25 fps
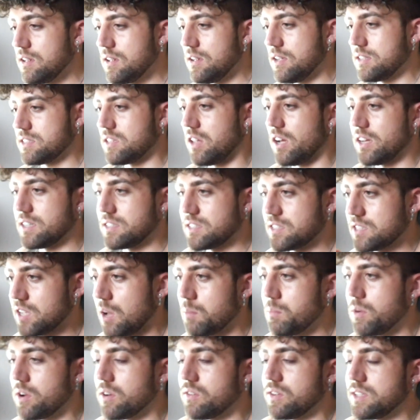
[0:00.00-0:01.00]
It's like
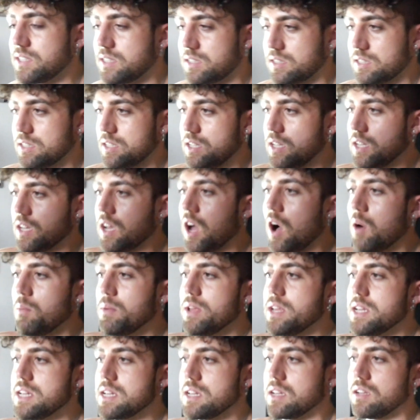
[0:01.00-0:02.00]
summer is
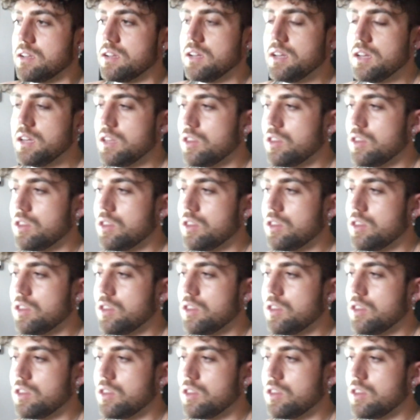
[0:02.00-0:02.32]
coming,